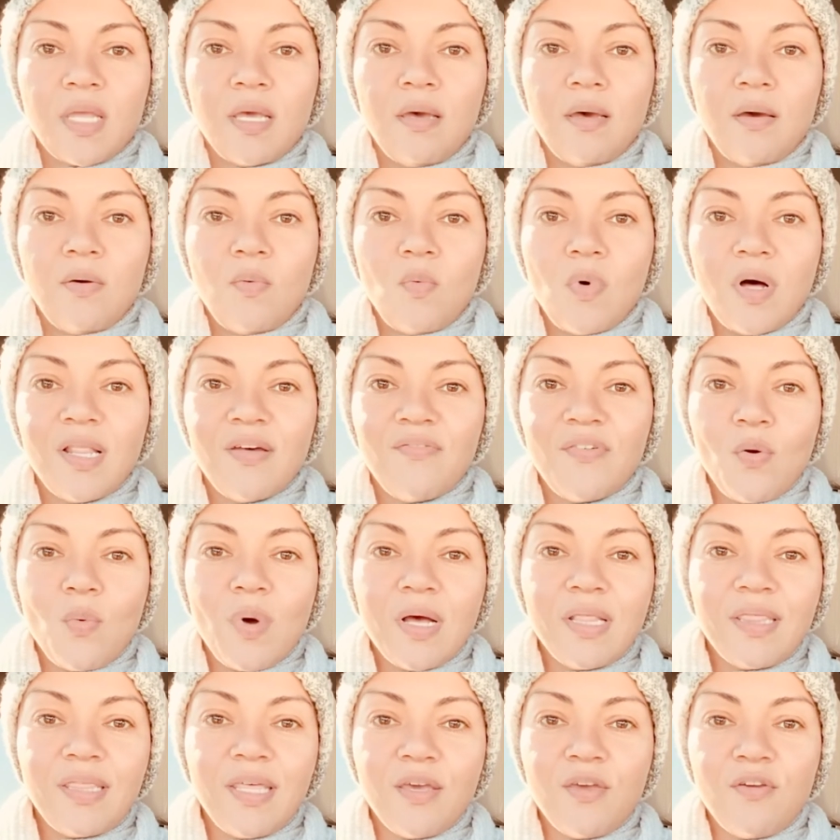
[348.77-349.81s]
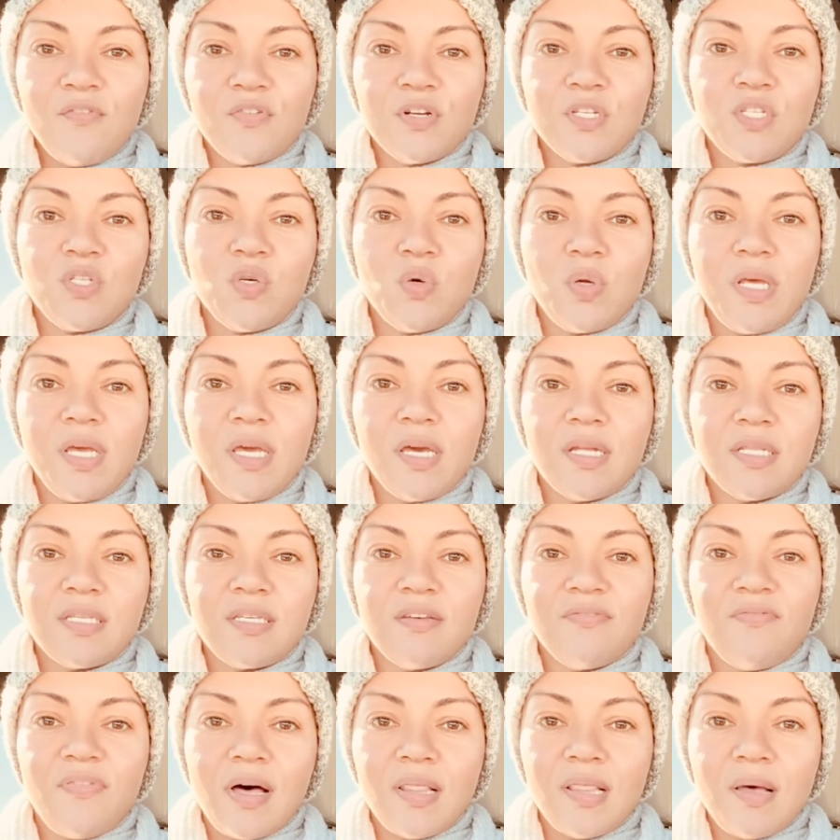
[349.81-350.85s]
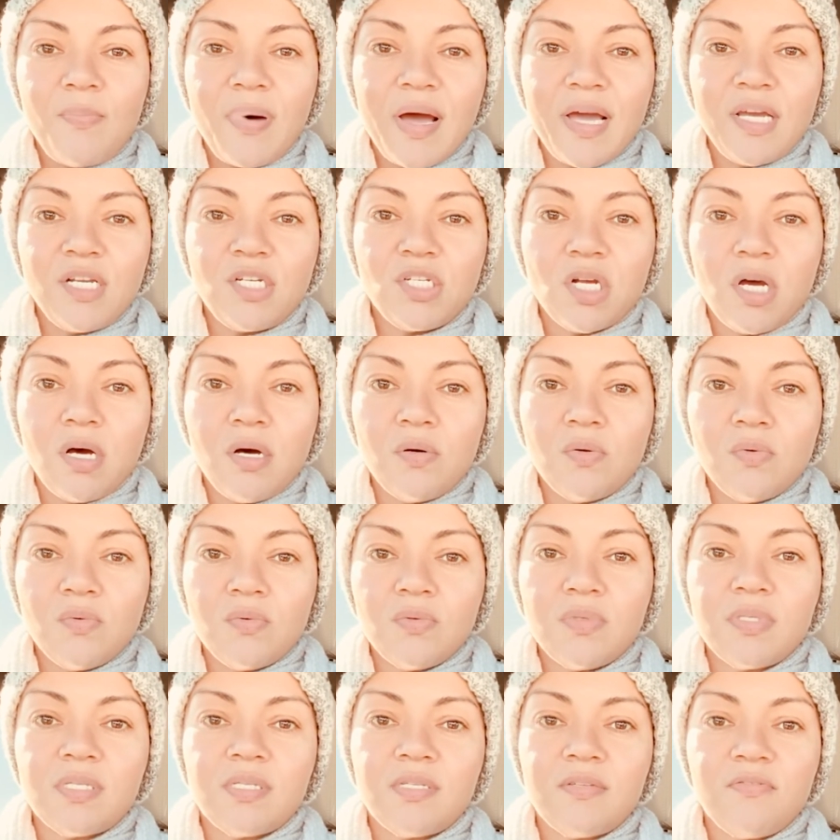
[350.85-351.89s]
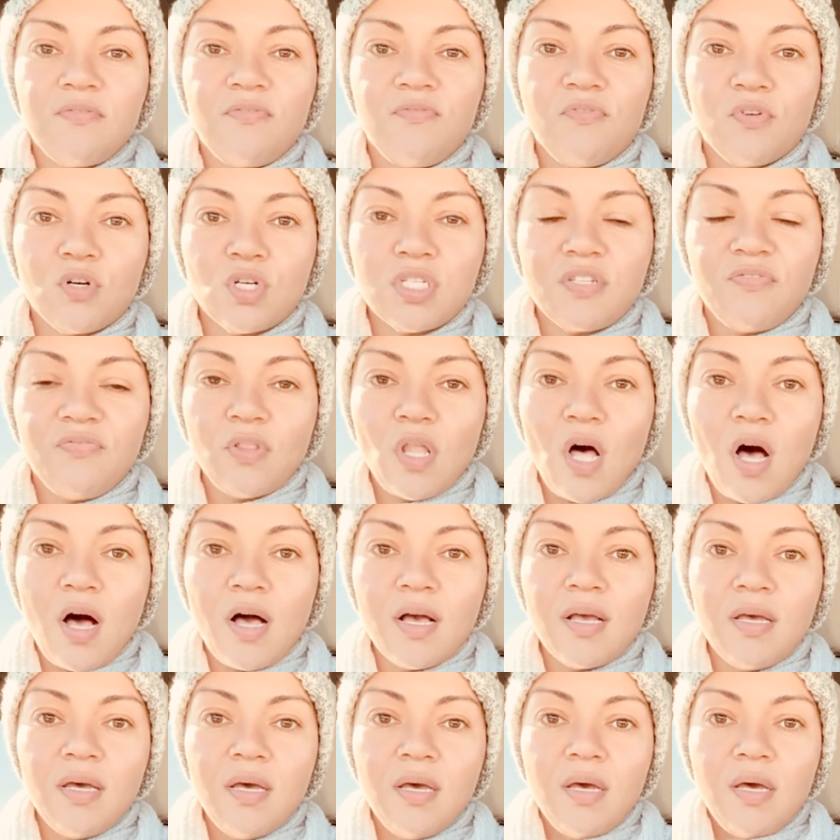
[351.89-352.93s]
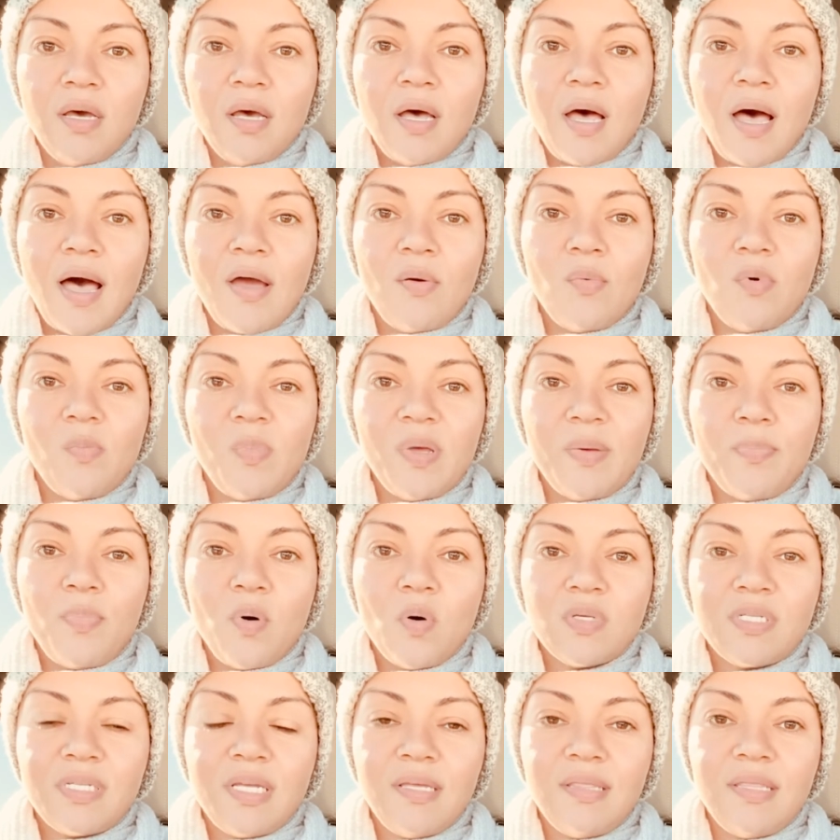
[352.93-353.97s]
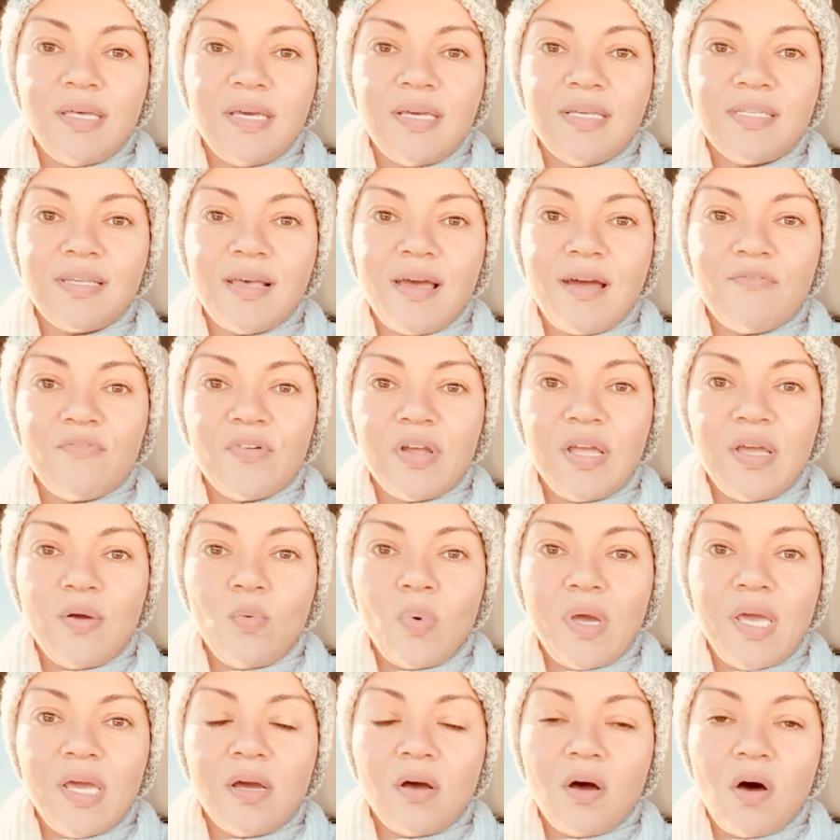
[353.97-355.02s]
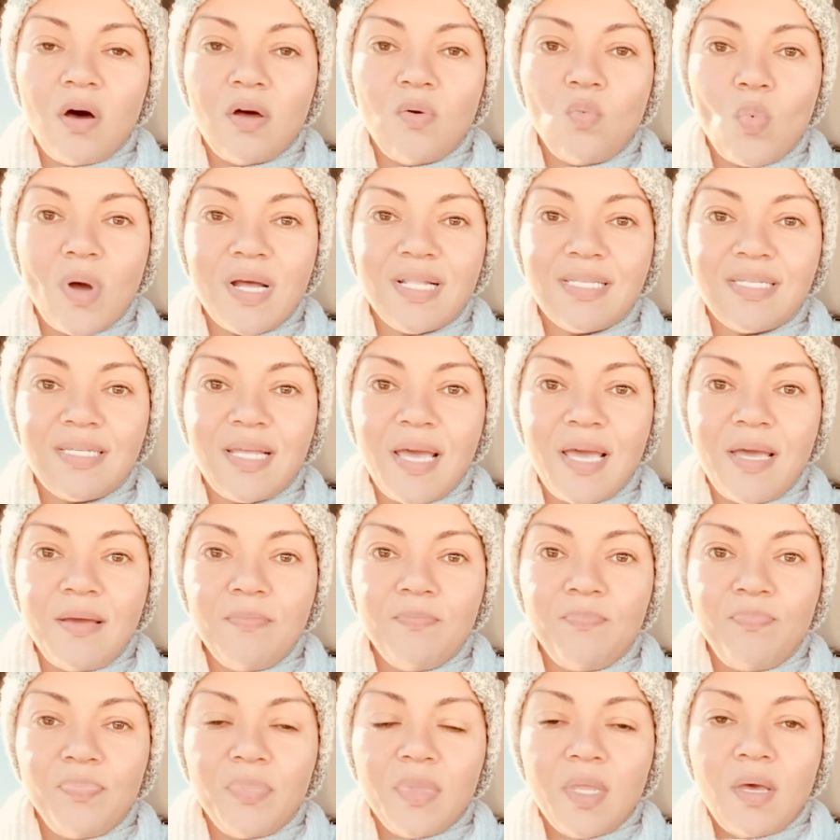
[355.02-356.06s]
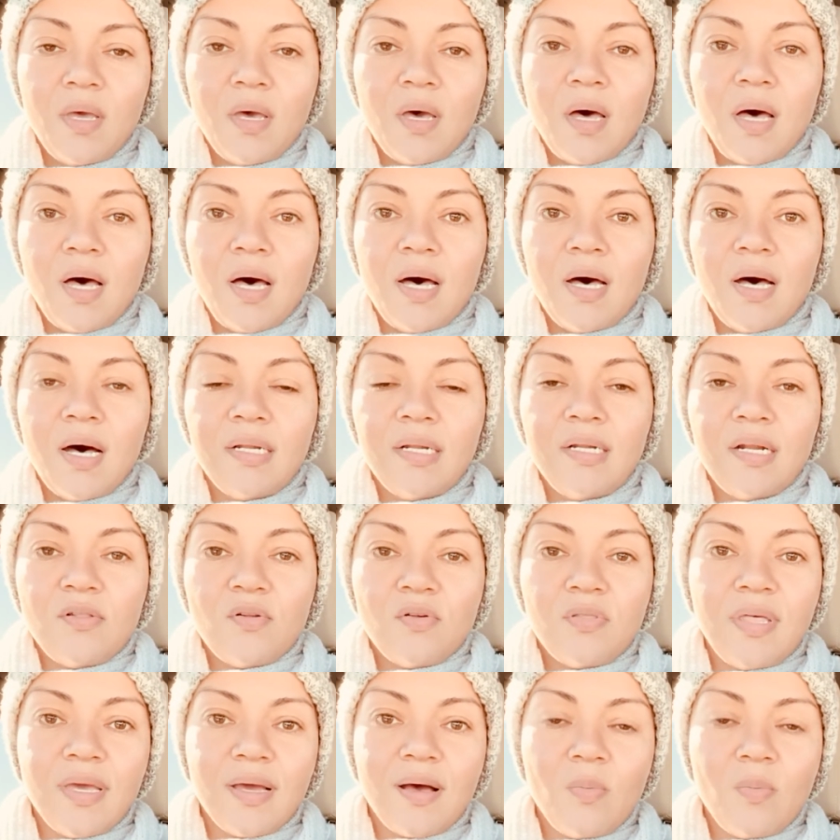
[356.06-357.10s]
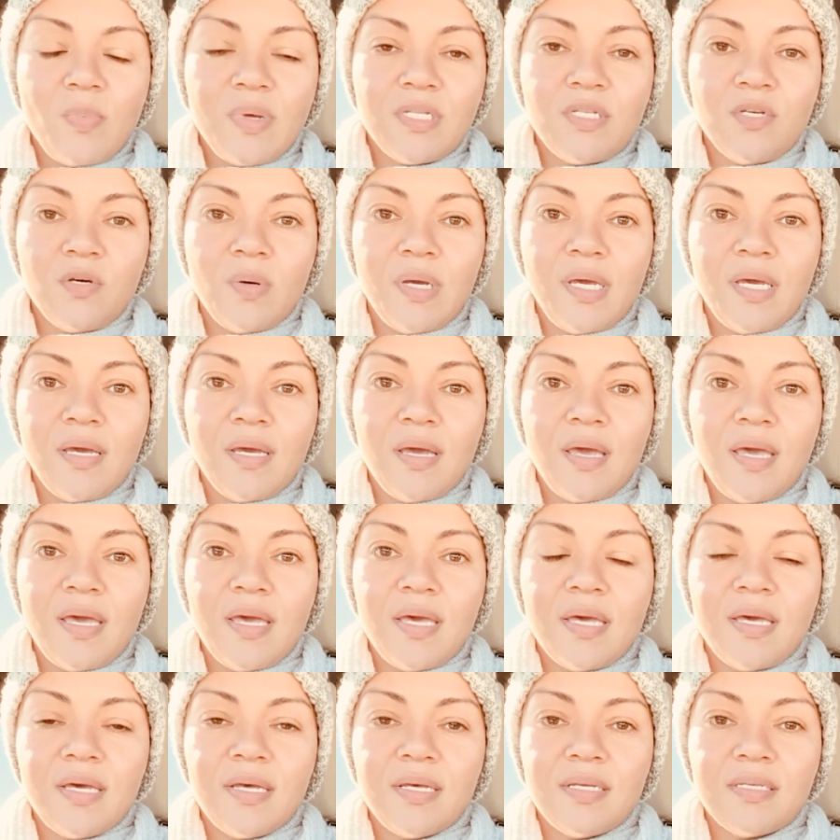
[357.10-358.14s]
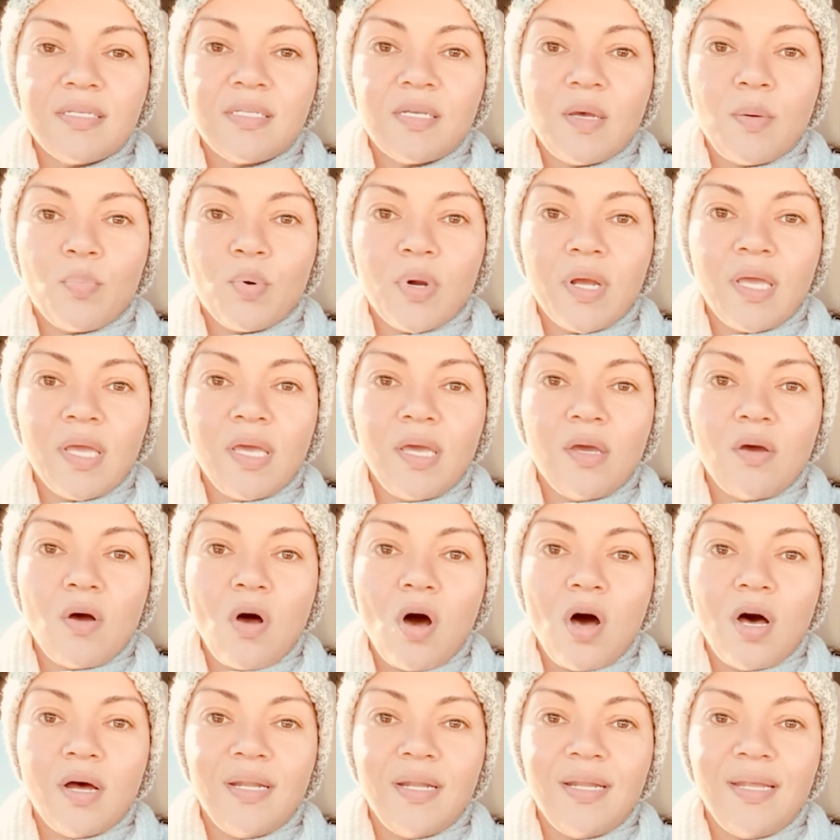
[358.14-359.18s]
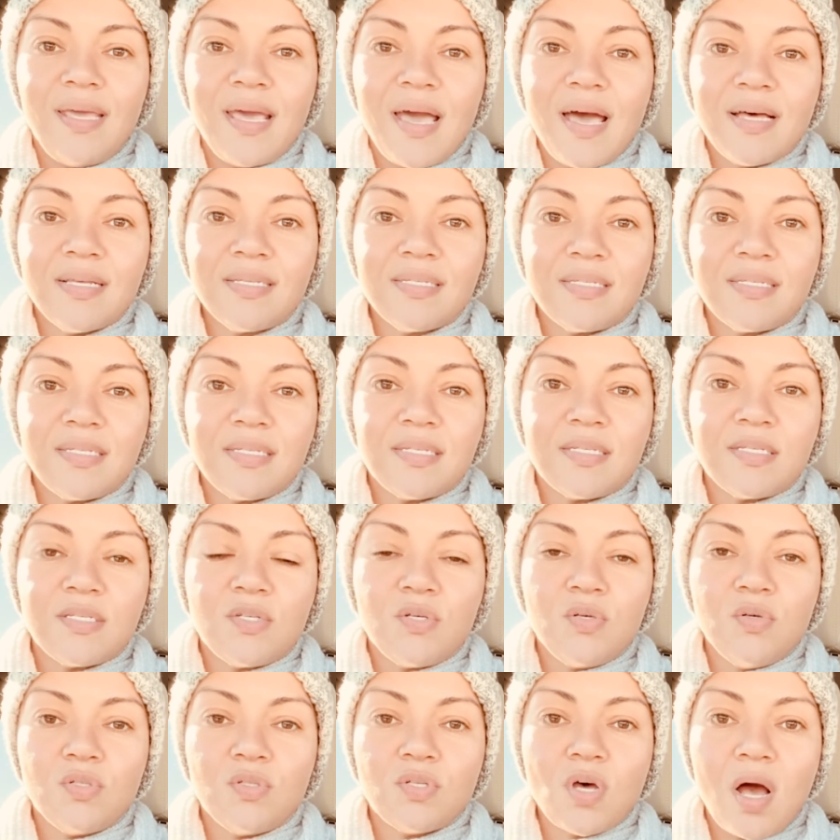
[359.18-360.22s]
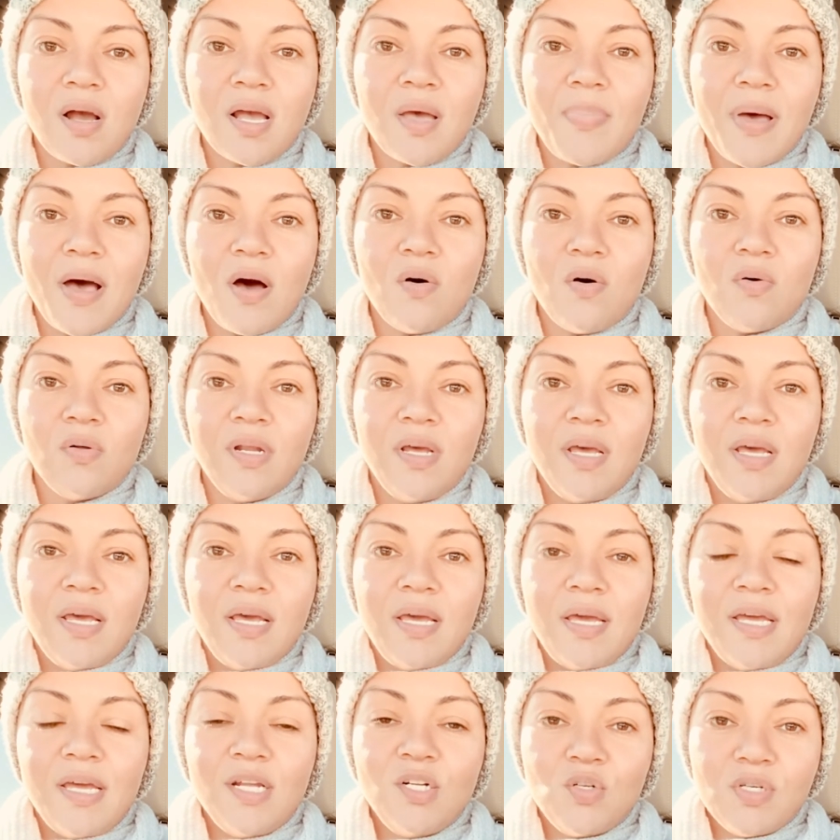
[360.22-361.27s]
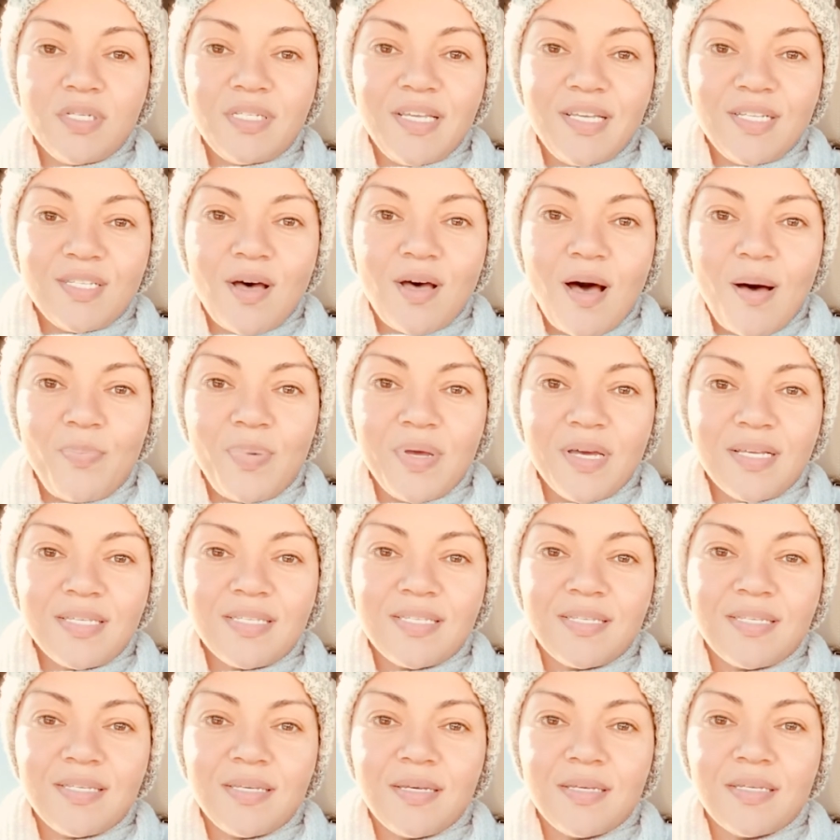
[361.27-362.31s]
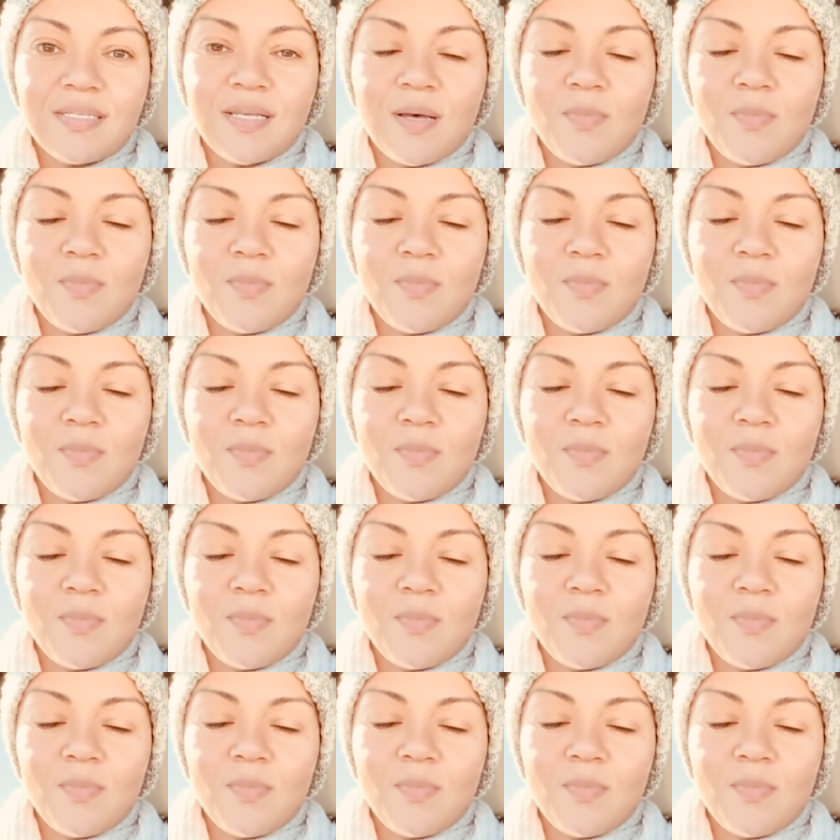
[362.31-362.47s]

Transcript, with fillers: Well, everyone, thank you for tuning in to Fala Paixão's first vlog. I will be posting these every week on Wednesday. Uh, another thing I'll be doing is bringing on guests to talk about interesting topics, some